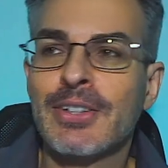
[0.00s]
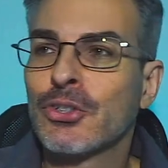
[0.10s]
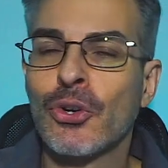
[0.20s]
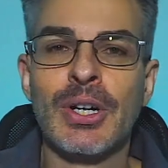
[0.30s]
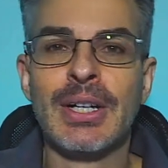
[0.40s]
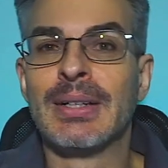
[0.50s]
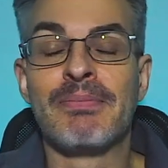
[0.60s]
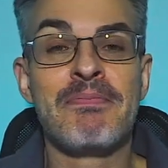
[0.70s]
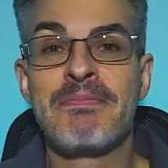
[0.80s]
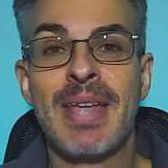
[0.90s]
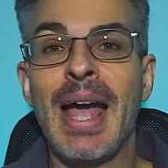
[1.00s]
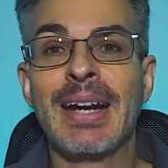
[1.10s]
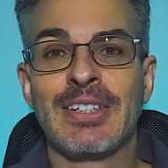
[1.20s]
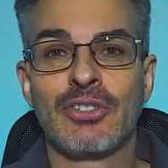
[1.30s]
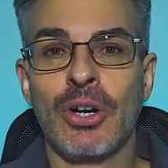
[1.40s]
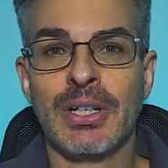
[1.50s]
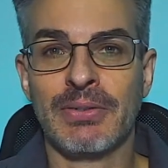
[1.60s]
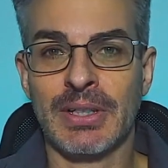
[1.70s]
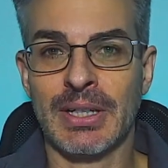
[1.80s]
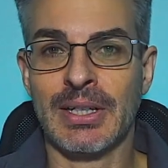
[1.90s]
So that is not
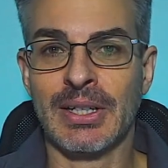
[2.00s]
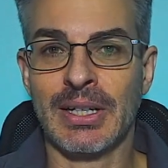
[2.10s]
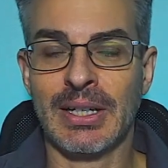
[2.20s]
even a